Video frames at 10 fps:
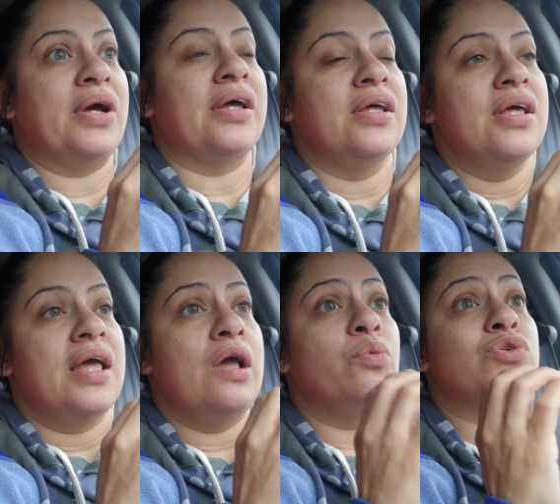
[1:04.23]
but
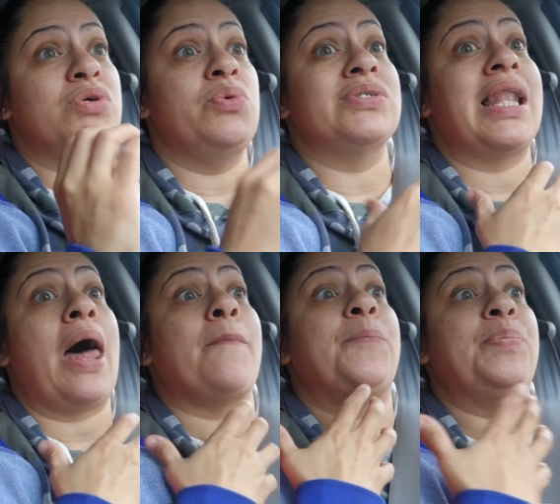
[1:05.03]
it was when he was a
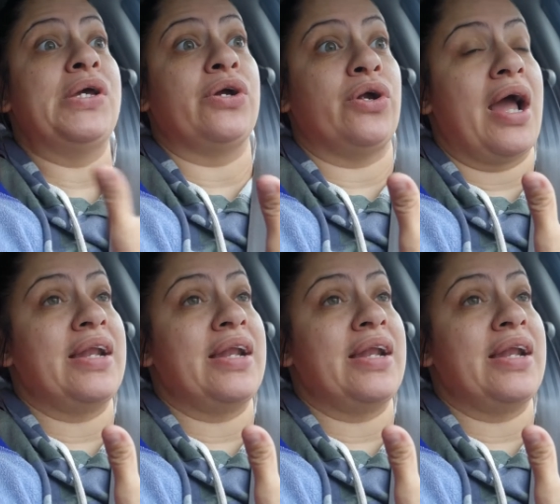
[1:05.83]
lot bigger.